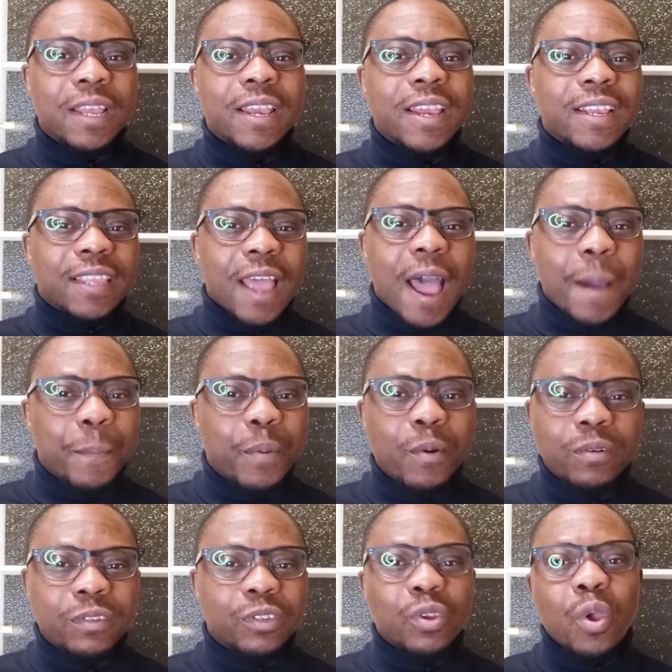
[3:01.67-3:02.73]
It
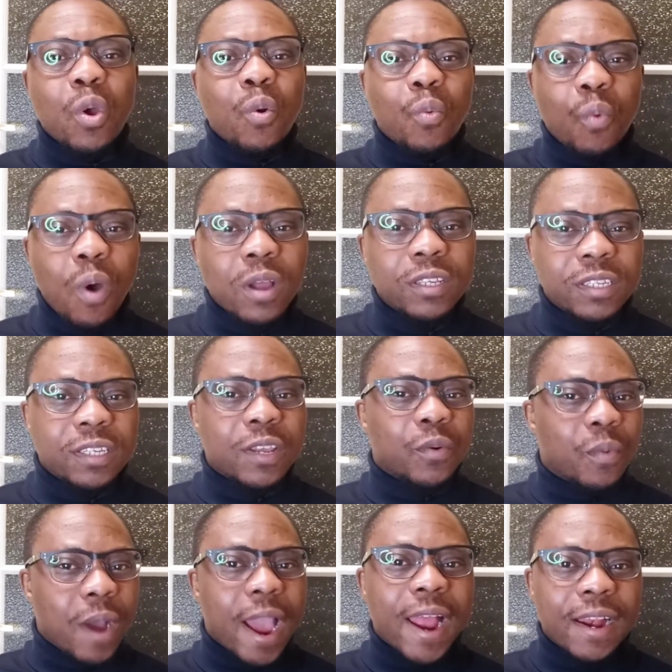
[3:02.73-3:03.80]
happens once in a
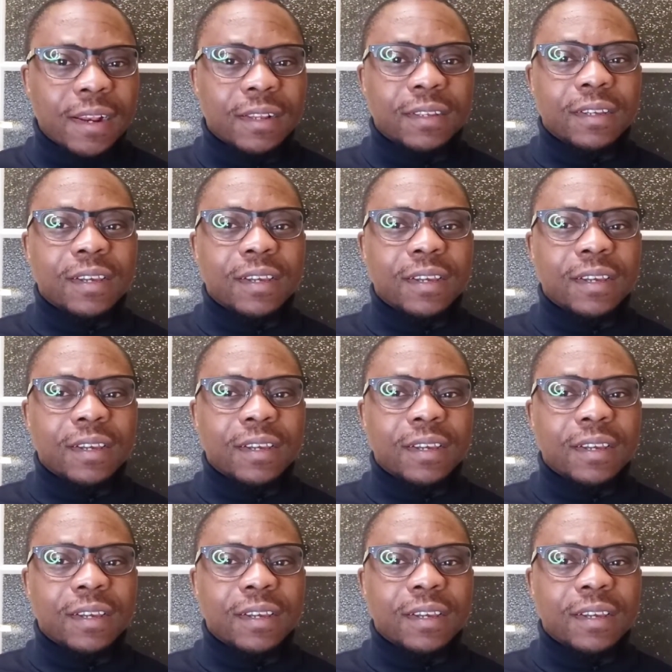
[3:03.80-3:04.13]
while.